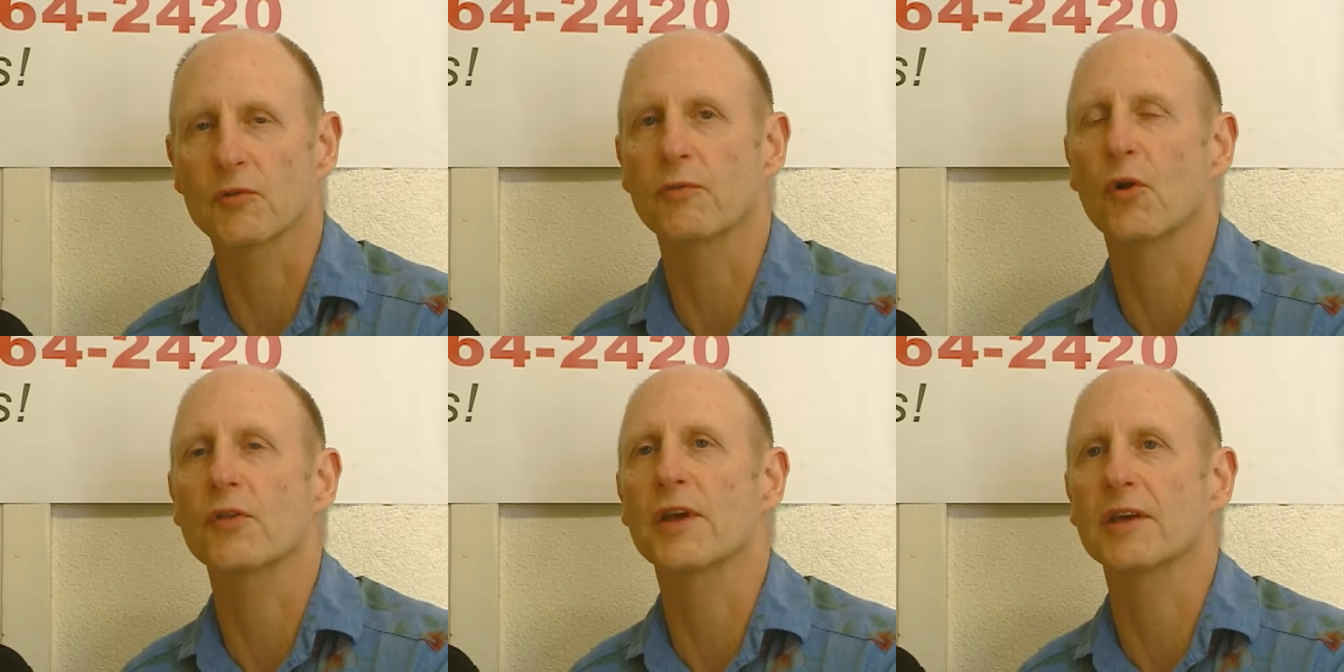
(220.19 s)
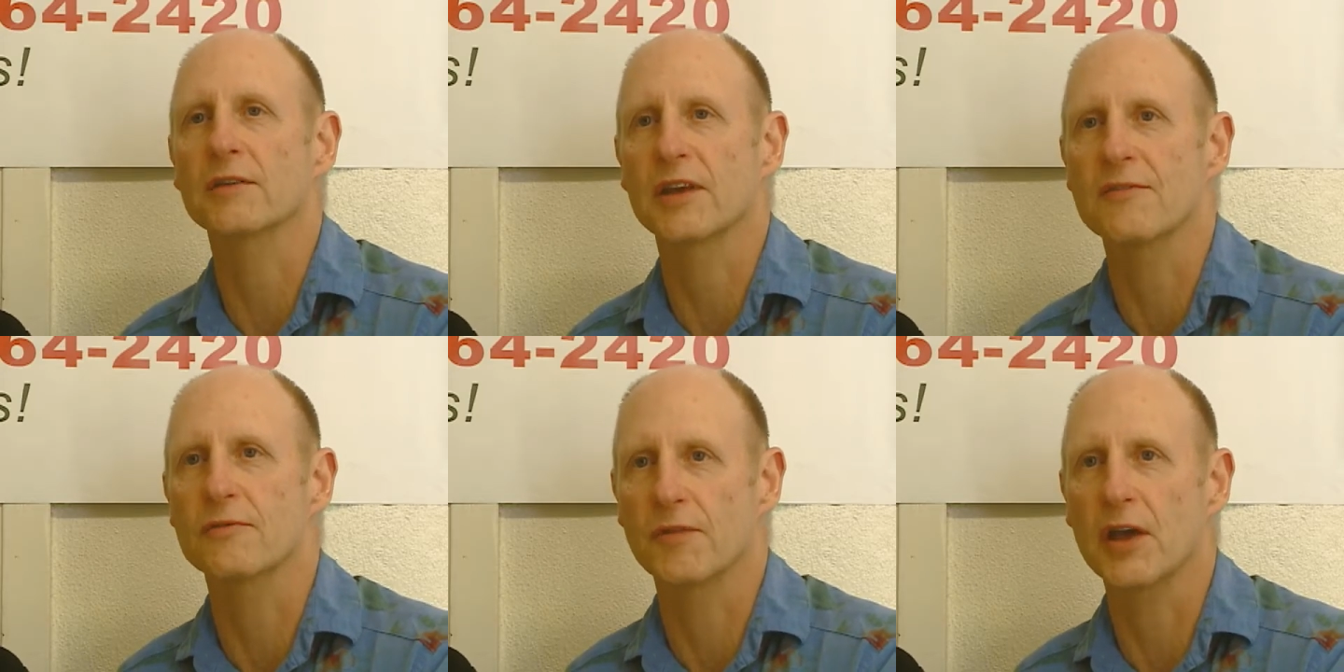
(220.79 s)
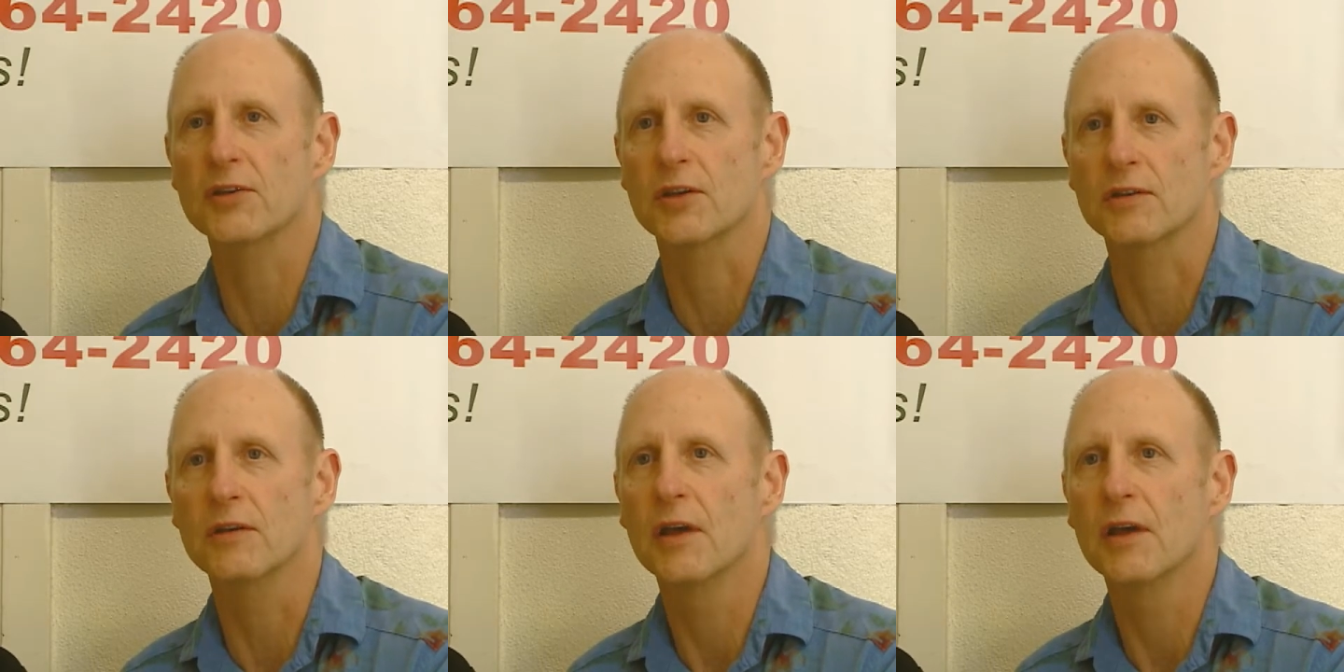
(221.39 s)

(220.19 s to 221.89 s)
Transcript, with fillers: before they invented